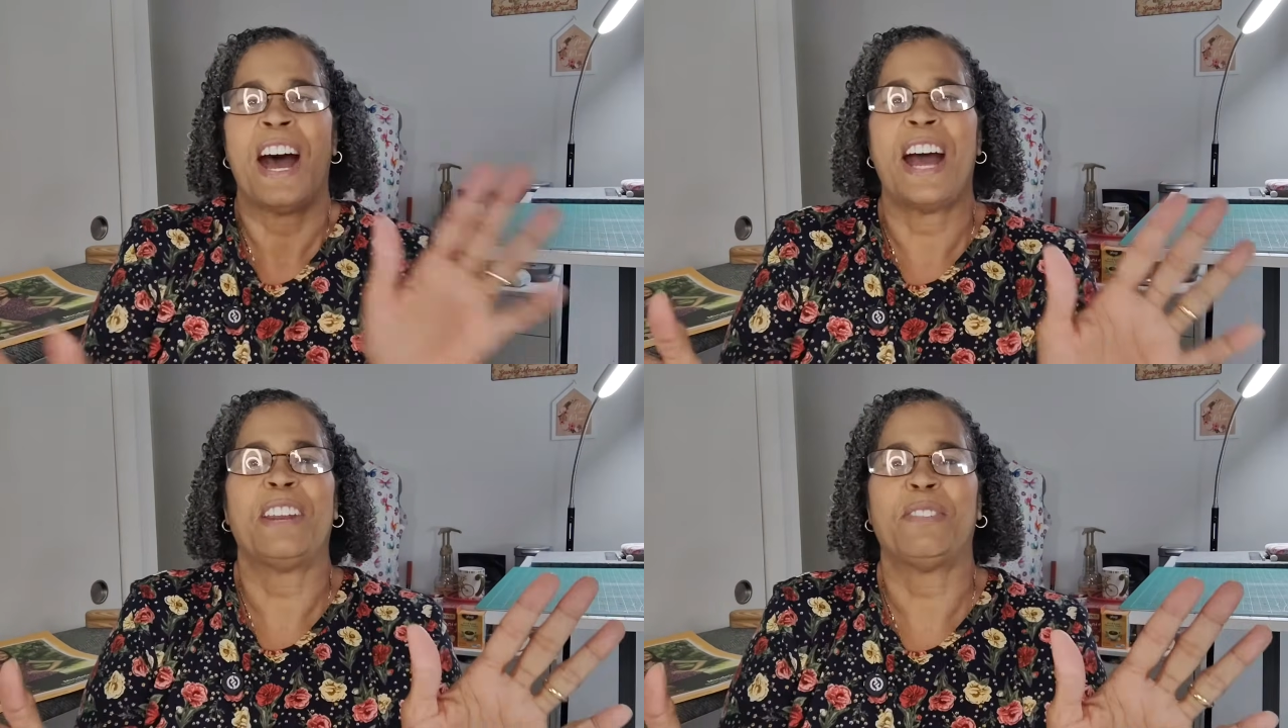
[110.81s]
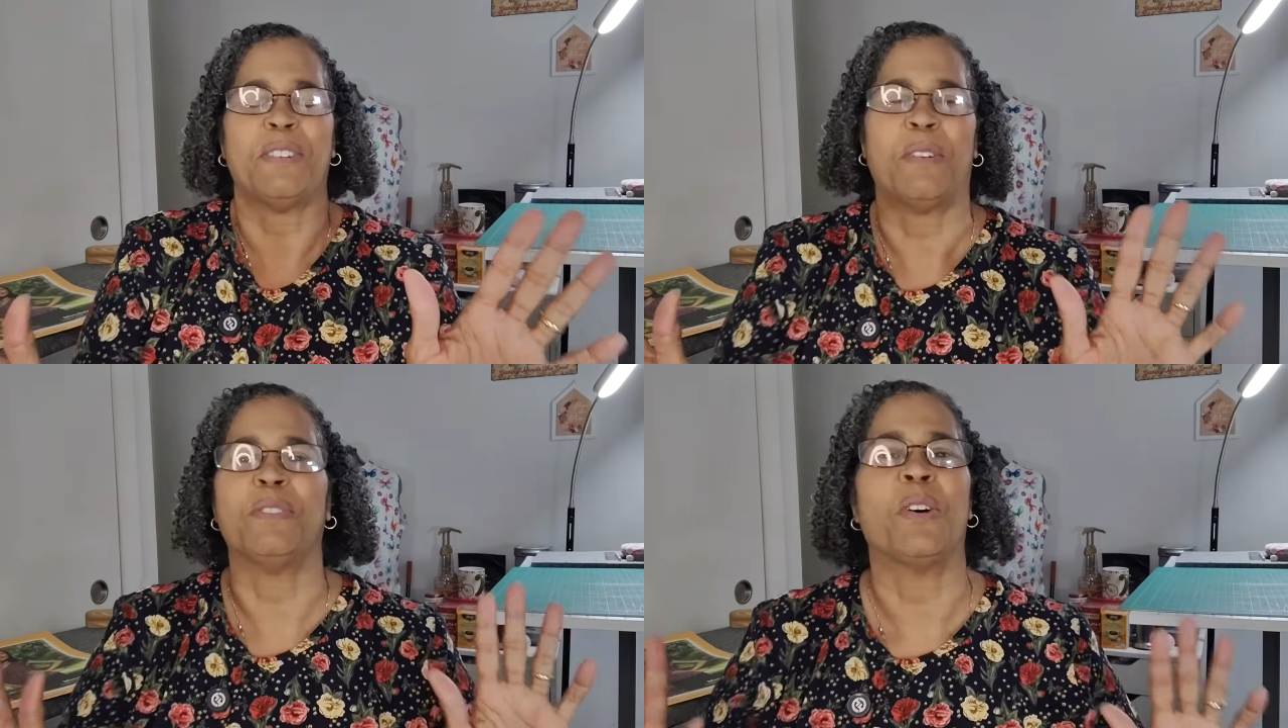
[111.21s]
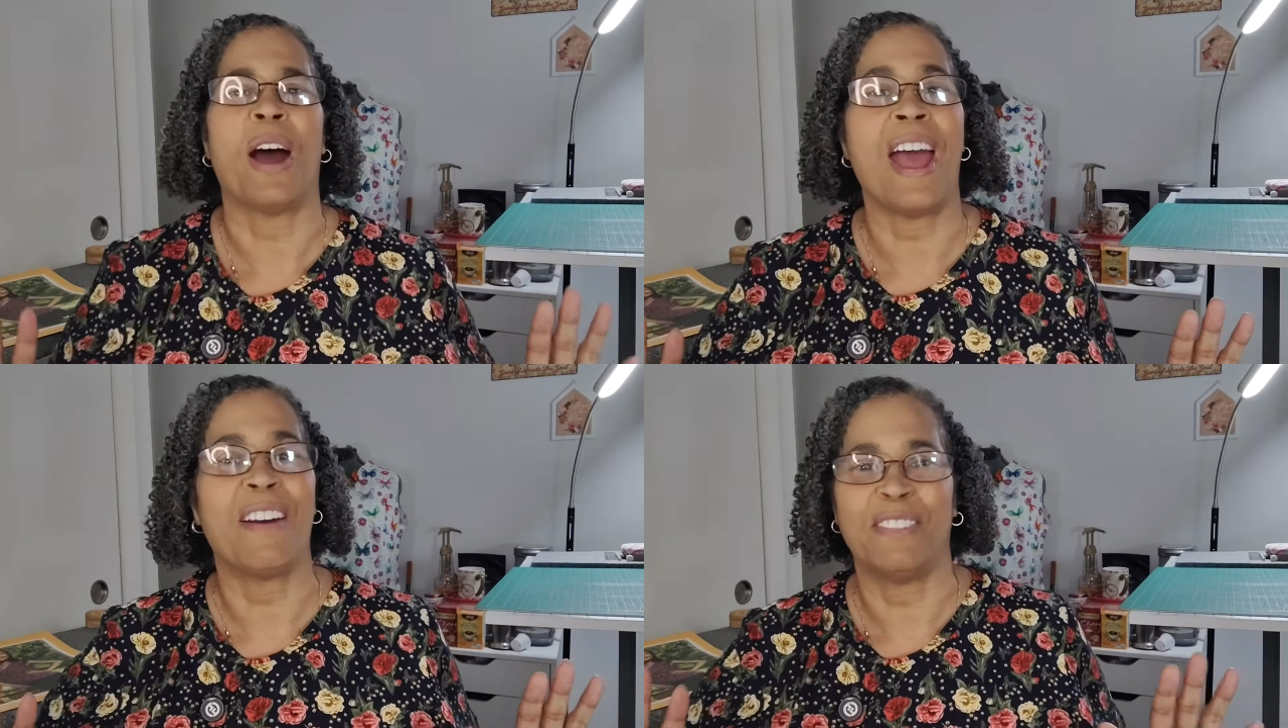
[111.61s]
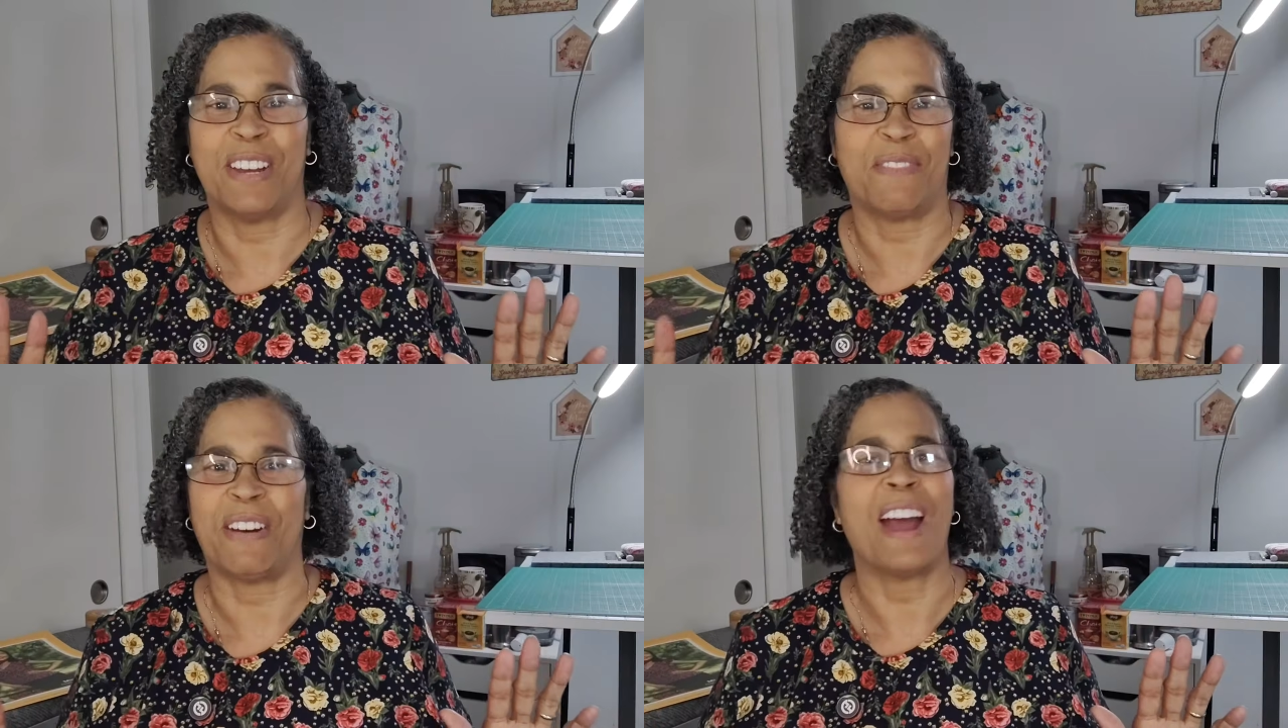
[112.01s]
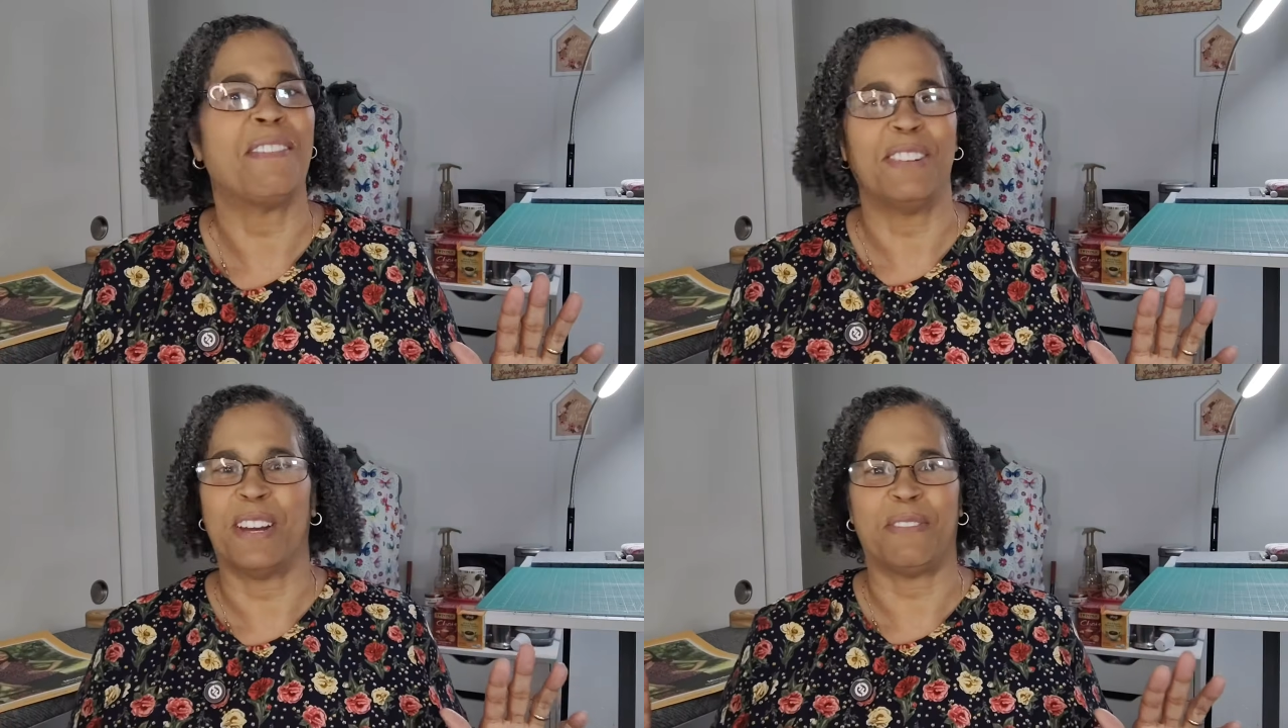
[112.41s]
I don't know. No, I have
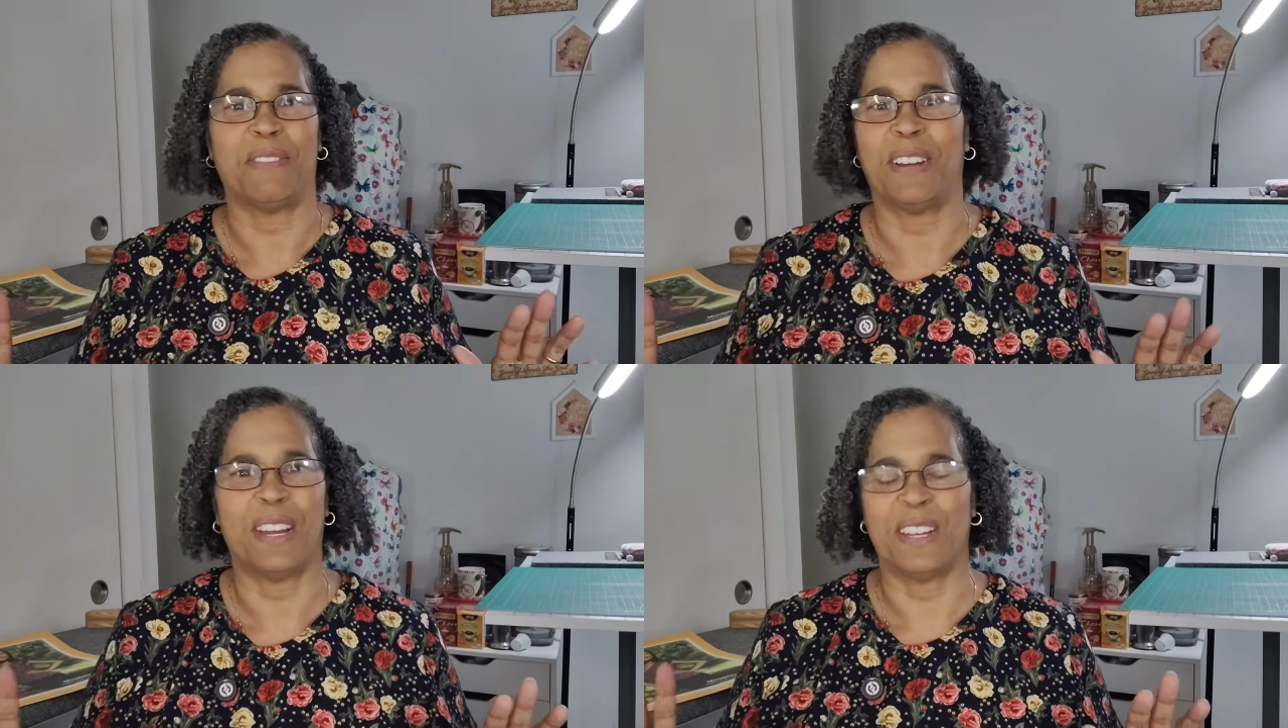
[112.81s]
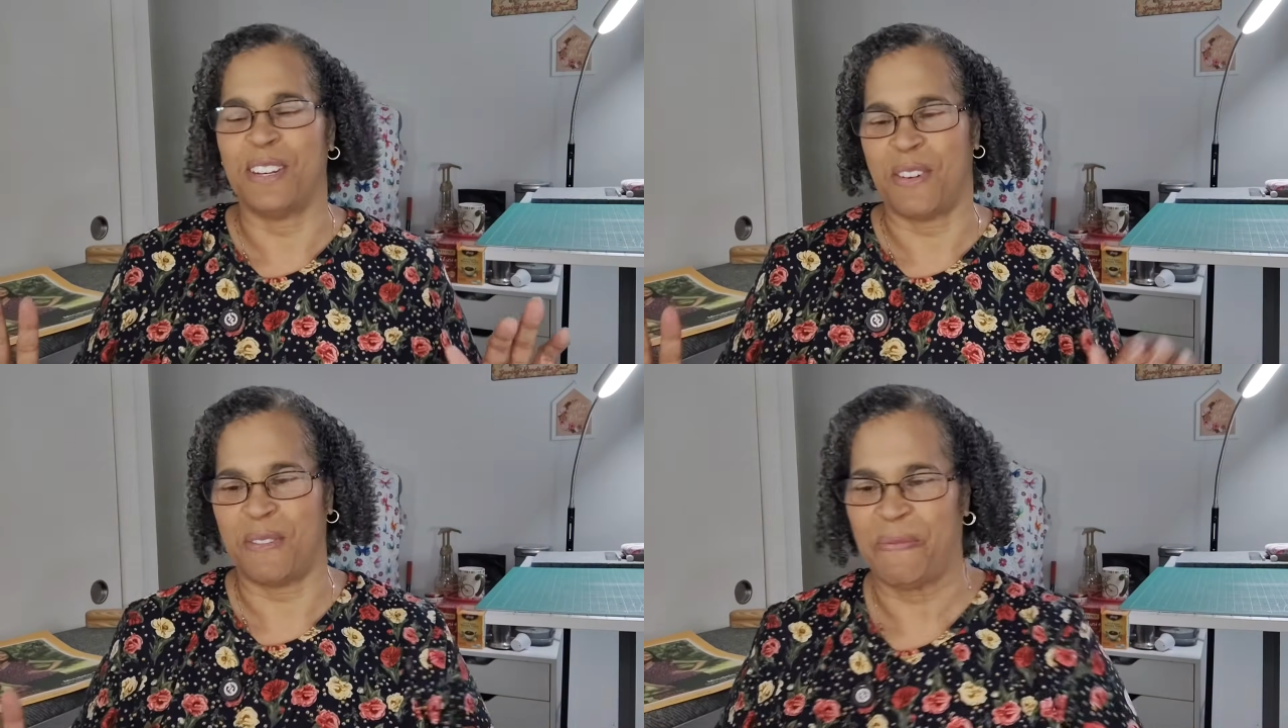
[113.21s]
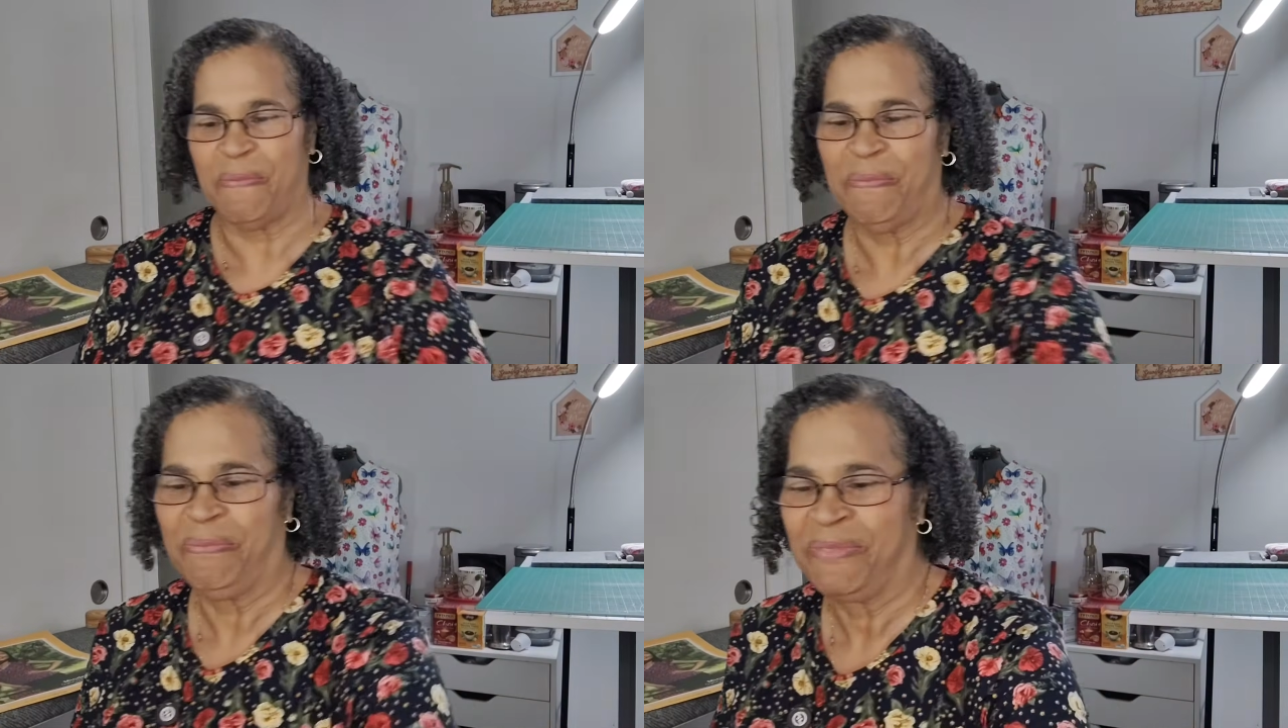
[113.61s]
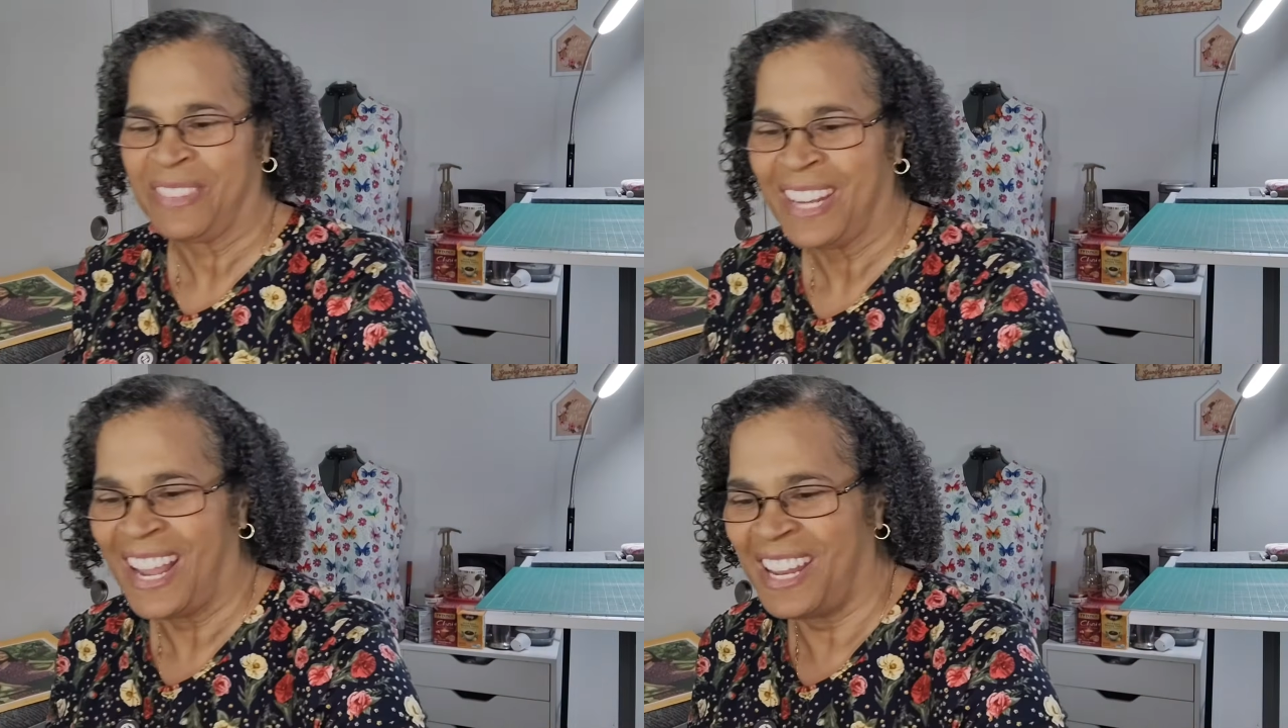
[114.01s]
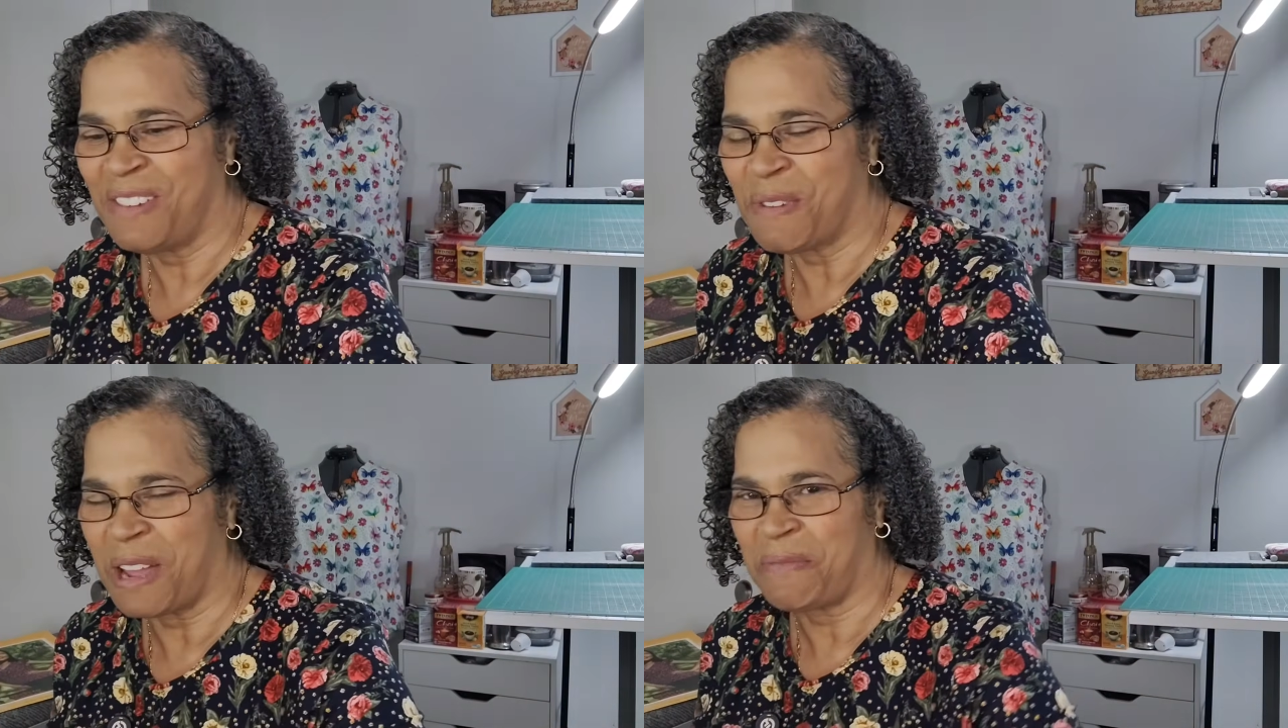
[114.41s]
enough. No.
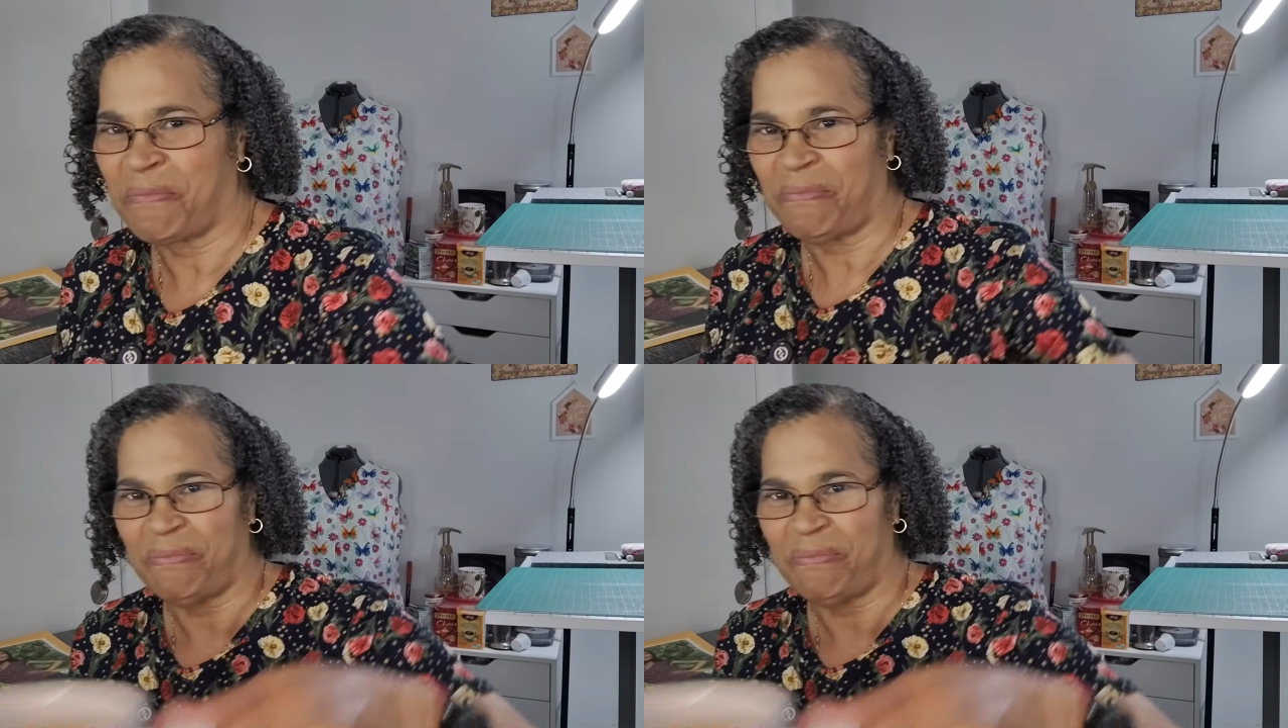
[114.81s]
Anyway,